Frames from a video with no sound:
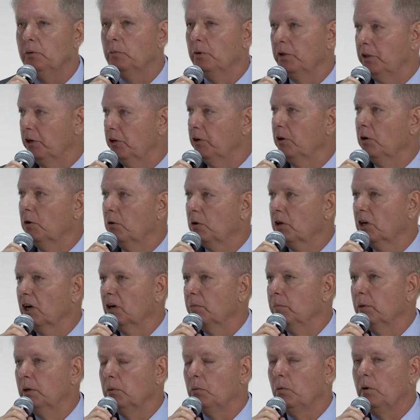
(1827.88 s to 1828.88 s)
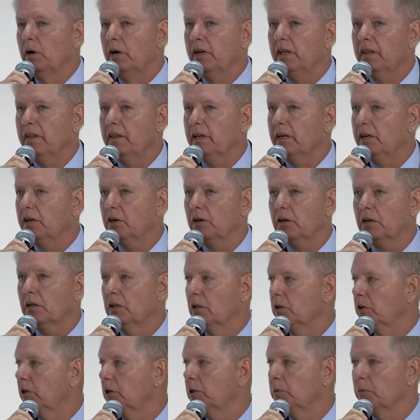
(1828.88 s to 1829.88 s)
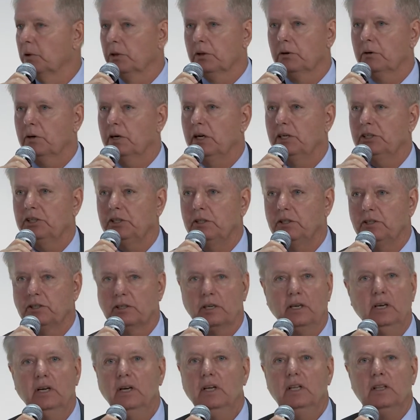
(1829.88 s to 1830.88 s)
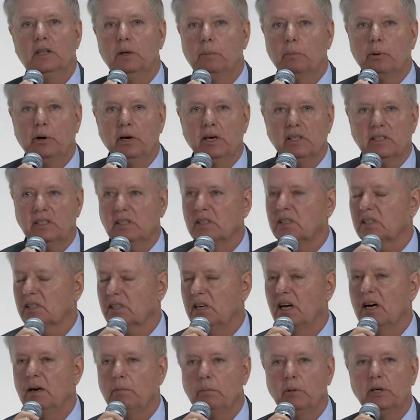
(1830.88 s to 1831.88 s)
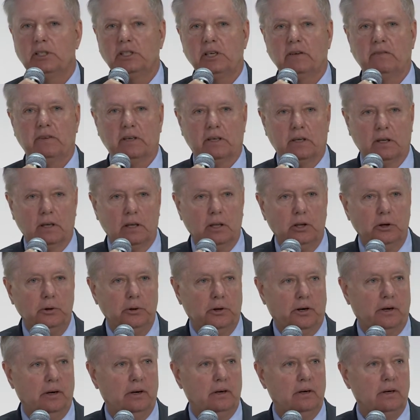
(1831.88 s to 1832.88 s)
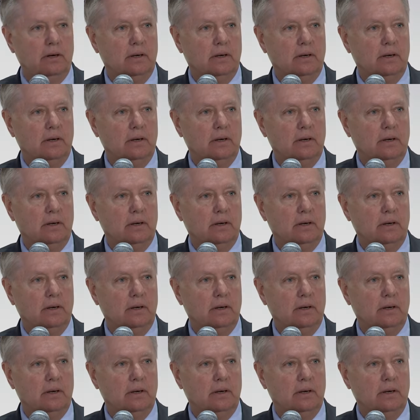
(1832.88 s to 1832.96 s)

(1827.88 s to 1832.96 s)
with your own government, why do you think you're colluding with the Russians? The president's not much of a colluder.